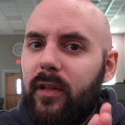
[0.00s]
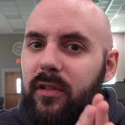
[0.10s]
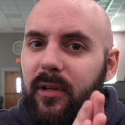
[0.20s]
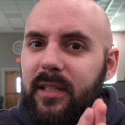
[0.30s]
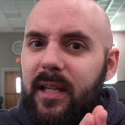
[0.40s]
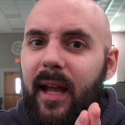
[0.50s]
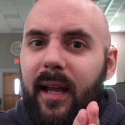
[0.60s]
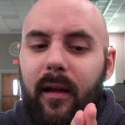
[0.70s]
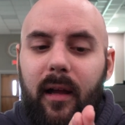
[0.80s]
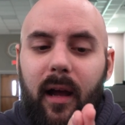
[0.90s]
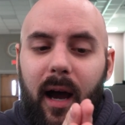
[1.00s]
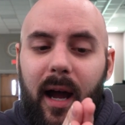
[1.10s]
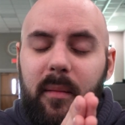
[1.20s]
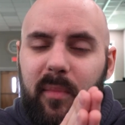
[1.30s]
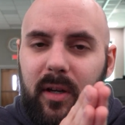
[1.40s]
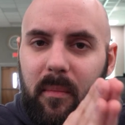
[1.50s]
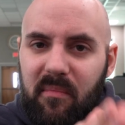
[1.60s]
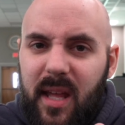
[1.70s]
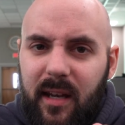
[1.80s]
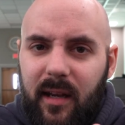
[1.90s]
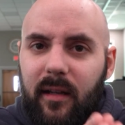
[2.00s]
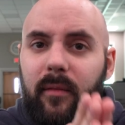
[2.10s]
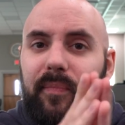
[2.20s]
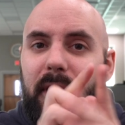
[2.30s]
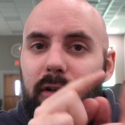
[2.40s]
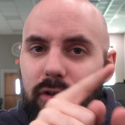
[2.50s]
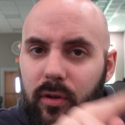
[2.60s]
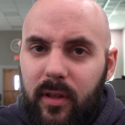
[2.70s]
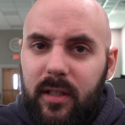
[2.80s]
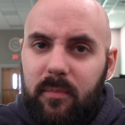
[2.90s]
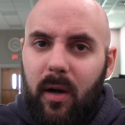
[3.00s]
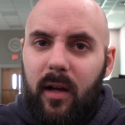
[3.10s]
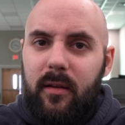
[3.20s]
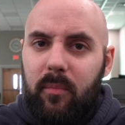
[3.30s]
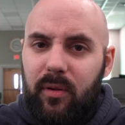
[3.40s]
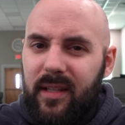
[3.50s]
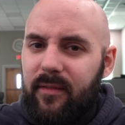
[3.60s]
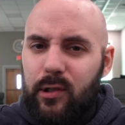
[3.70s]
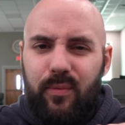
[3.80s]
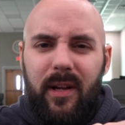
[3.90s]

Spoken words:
you are saying, I am committing to this body of believers.